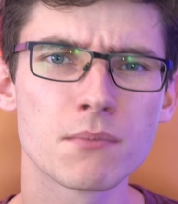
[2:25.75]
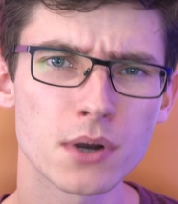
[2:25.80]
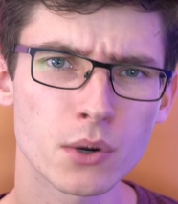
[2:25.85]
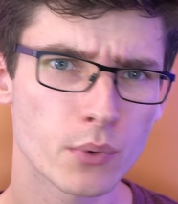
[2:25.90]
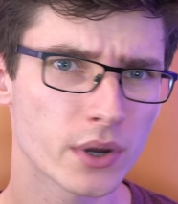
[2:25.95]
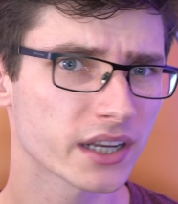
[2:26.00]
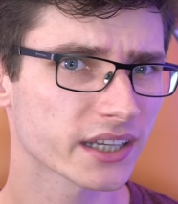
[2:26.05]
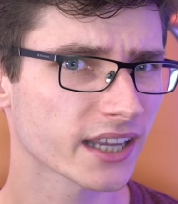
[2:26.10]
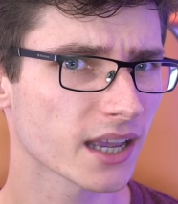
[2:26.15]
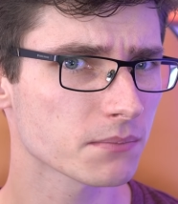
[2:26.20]
but
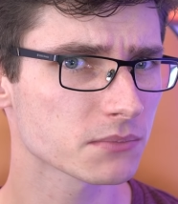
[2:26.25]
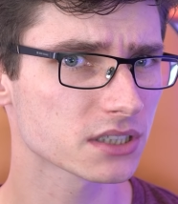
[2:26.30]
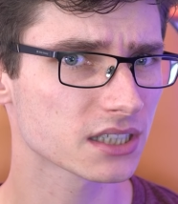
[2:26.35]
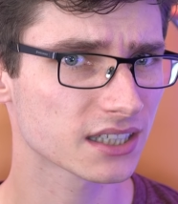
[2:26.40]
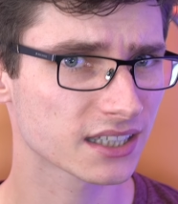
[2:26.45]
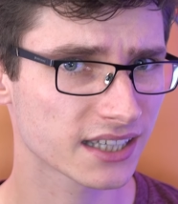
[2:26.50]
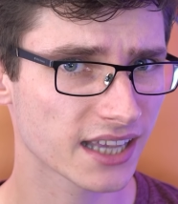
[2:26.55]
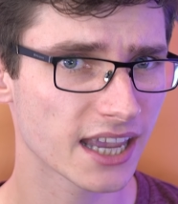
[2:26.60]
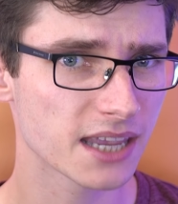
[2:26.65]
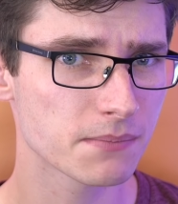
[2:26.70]
when it comes to
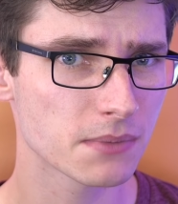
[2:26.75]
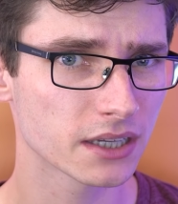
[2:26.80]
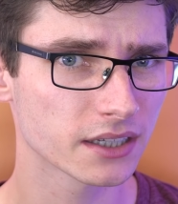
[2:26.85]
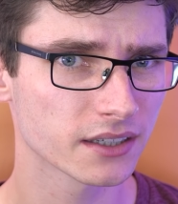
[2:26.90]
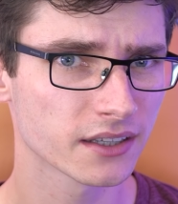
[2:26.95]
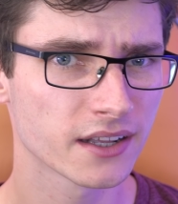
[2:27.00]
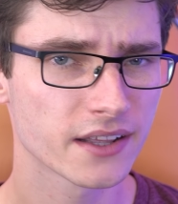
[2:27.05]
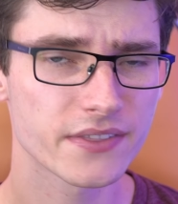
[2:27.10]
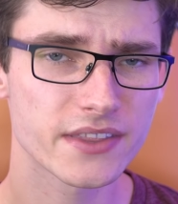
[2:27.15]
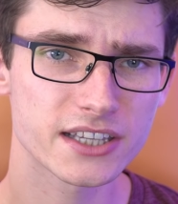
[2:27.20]

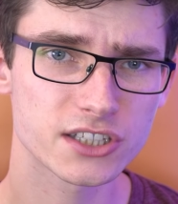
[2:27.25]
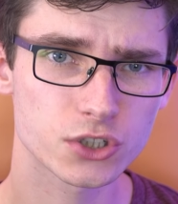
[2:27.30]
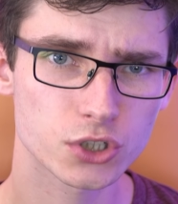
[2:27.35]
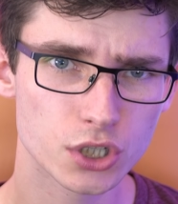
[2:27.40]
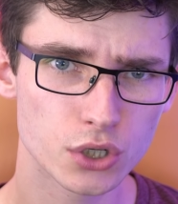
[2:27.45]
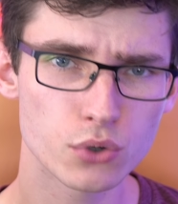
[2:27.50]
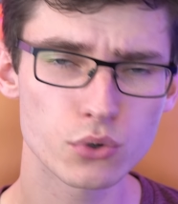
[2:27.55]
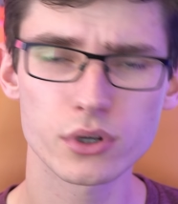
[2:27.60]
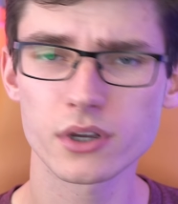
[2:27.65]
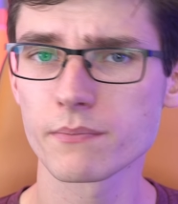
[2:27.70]
gaming, there's
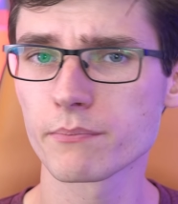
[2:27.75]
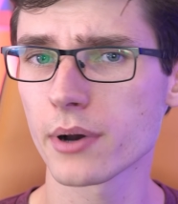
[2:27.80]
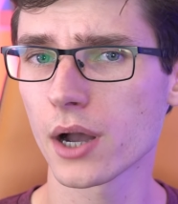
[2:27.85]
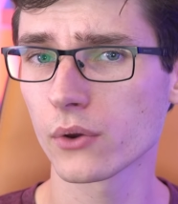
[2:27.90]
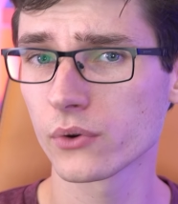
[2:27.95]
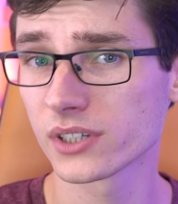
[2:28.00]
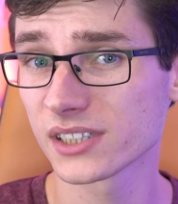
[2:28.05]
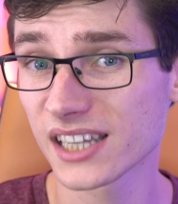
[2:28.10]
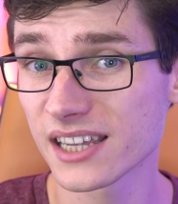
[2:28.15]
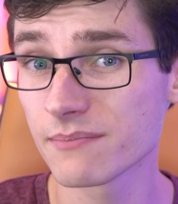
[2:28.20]
two
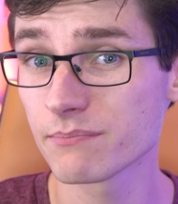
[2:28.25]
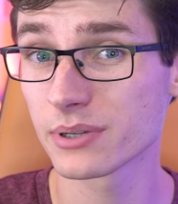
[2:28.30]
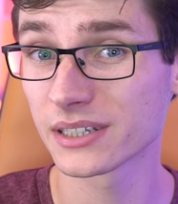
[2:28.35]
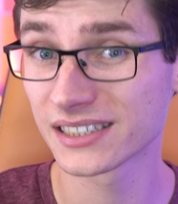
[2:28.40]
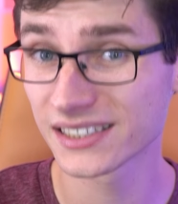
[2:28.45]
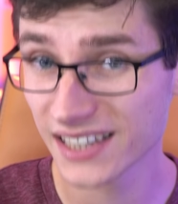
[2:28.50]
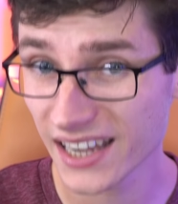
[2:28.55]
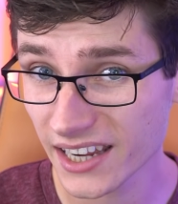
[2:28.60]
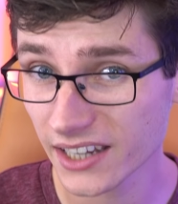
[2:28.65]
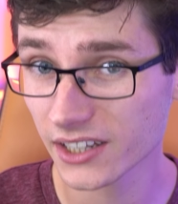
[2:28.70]
components in
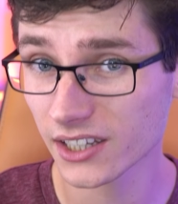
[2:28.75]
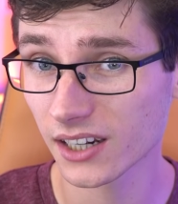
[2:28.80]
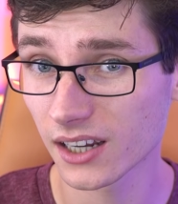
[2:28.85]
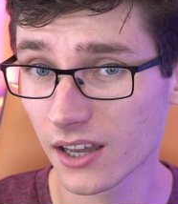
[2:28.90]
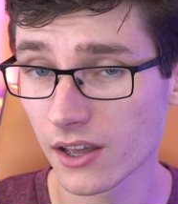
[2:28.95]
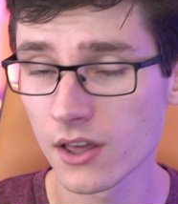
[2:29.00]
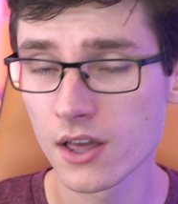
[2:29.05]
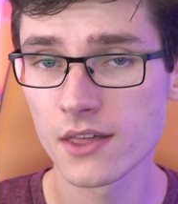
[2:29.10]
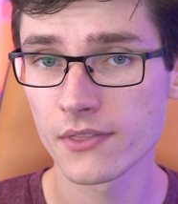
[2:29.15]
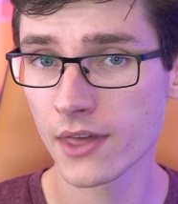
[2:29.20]

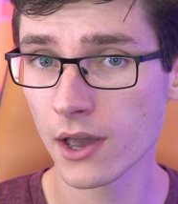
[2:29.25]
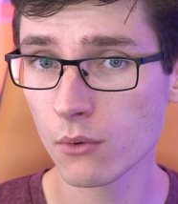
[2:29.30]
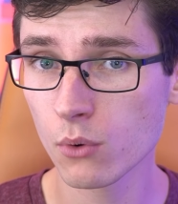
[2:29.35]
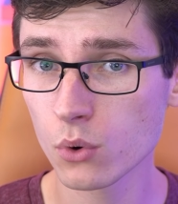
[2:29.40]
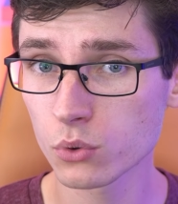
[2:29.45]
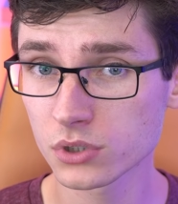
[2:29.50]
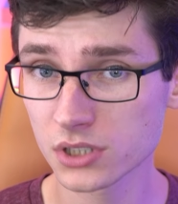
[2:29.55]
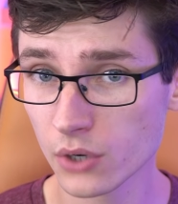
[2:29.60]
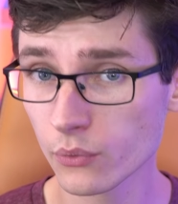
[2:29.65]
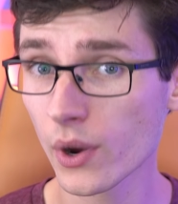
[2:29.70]
particular that
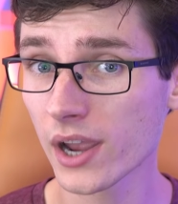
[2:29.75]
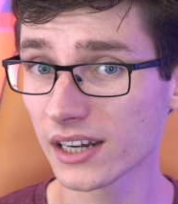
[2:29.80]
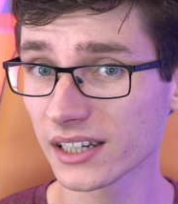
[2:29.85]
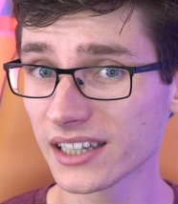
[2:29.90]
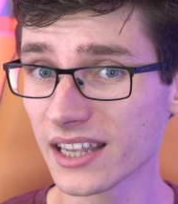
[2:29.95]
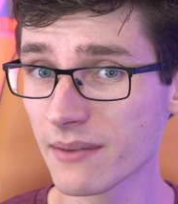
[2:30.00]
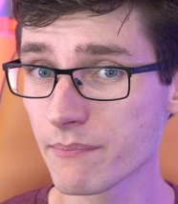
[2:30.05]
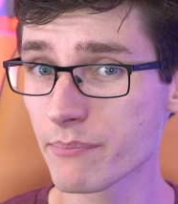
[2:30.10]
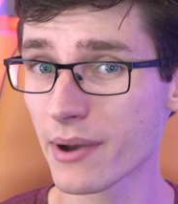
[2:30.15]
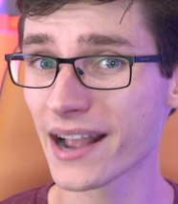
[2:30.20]
will
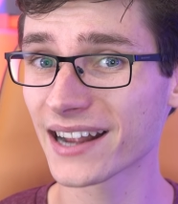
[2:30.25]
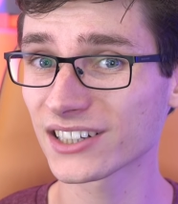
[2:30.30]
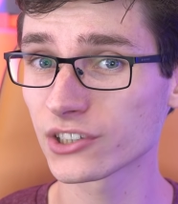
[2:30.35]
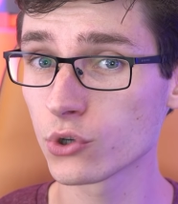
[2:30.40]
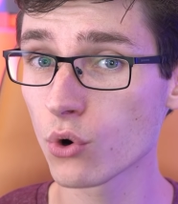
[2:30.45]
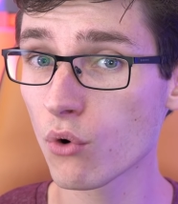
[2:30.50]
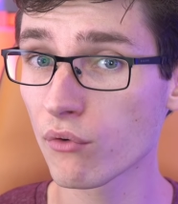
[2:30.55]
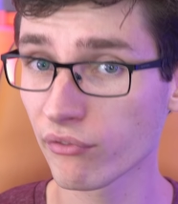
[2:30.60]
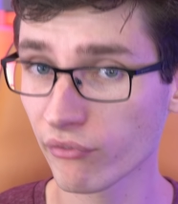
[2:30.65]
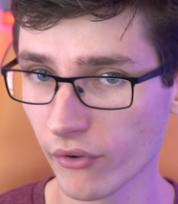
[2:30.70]
directly impact
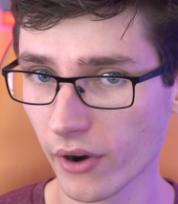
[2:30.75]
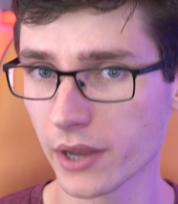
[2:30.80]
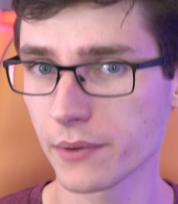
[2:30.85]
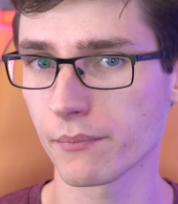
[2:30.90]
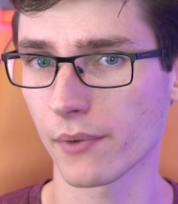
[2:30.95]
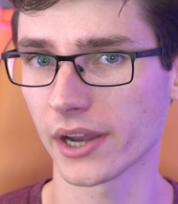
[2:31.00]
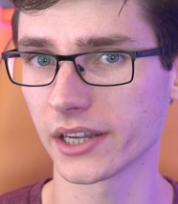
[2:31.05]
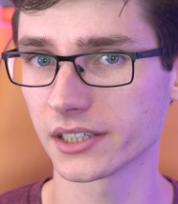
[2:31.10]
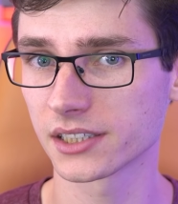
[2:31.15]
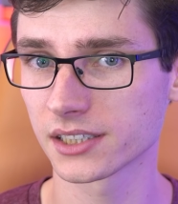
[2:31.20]
your
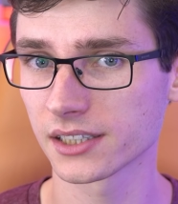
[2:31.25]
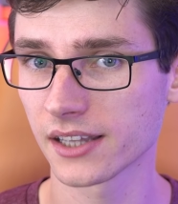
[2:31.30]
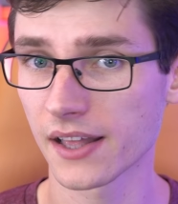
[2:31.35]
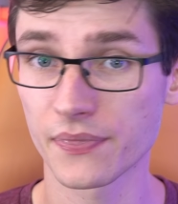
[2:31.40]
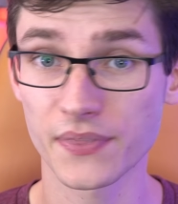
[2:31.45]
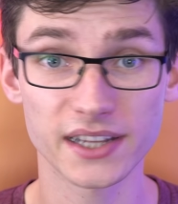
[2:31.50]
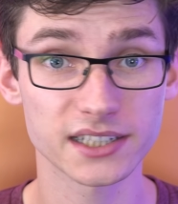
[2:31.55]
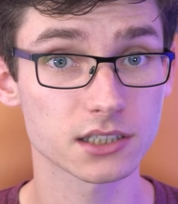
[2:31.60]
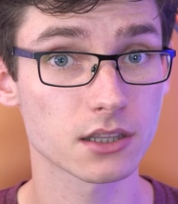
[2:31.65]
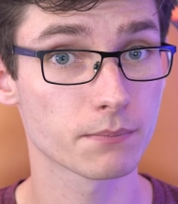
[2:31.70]
frame rate,
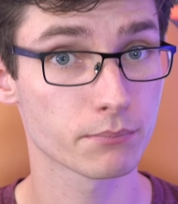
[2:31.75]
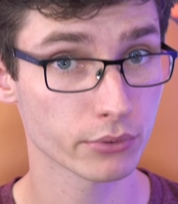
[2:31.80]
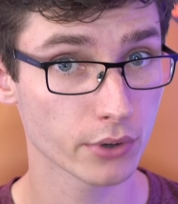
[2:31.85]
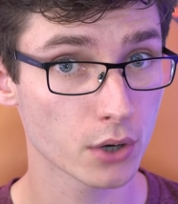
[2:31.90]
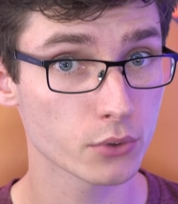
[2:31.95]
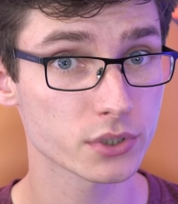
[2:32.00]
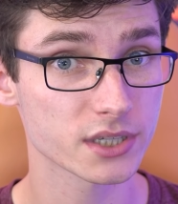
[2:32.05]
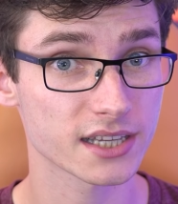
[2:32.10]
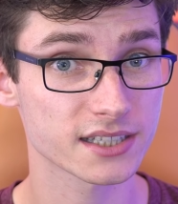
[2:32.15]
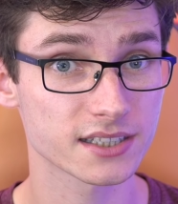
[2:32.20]
and that's the
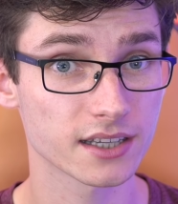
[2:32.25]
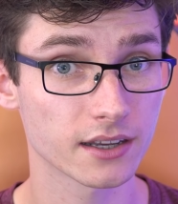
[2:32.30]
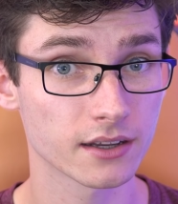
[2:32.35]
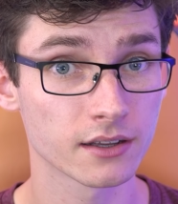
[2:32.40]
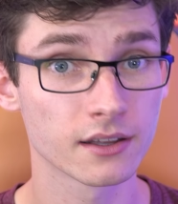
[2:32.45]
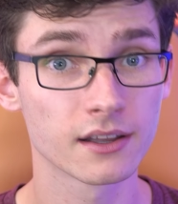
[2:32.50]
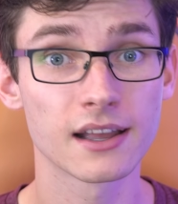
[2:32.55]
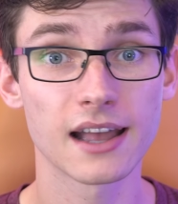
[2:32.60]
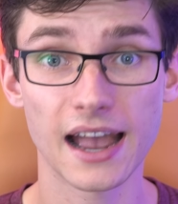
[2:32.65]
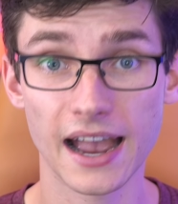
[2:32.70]

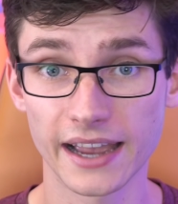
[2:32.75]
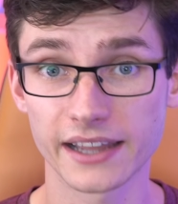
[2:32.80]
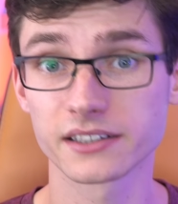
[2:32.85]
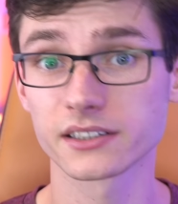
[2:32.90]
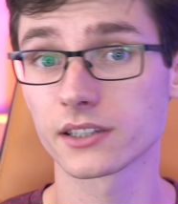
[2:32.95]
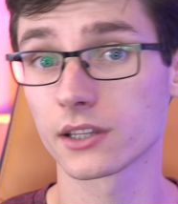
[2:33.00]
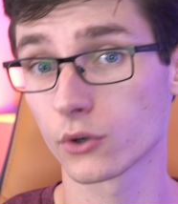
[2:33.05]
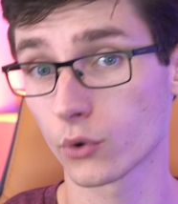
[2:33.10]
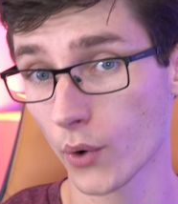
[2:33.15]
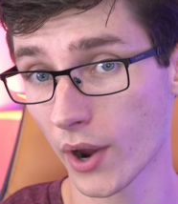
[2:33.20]
processor
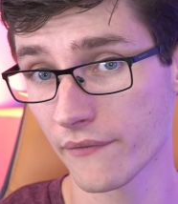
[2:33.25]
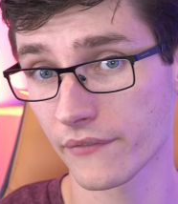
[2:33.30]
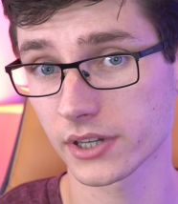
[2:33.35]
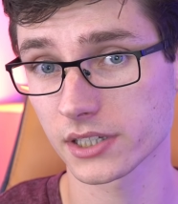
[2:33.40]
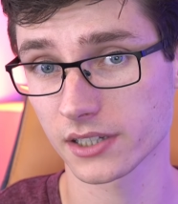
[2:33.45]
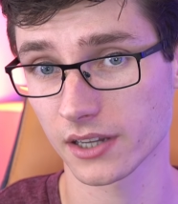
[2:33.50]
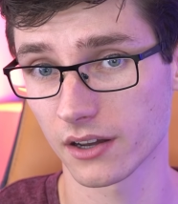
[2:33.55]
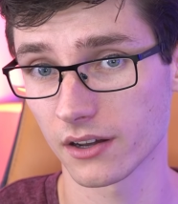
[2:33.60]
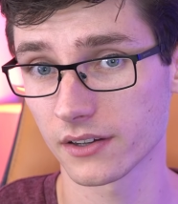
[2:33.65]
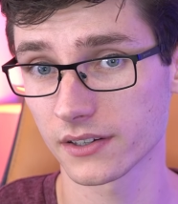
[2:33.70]
and the
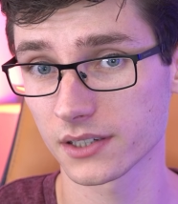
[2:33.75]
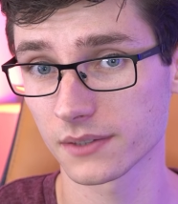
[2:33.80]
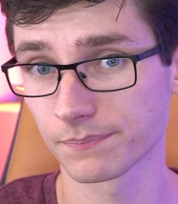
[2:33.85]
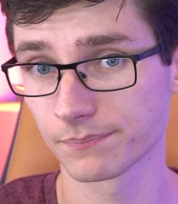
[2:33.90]
graphics card.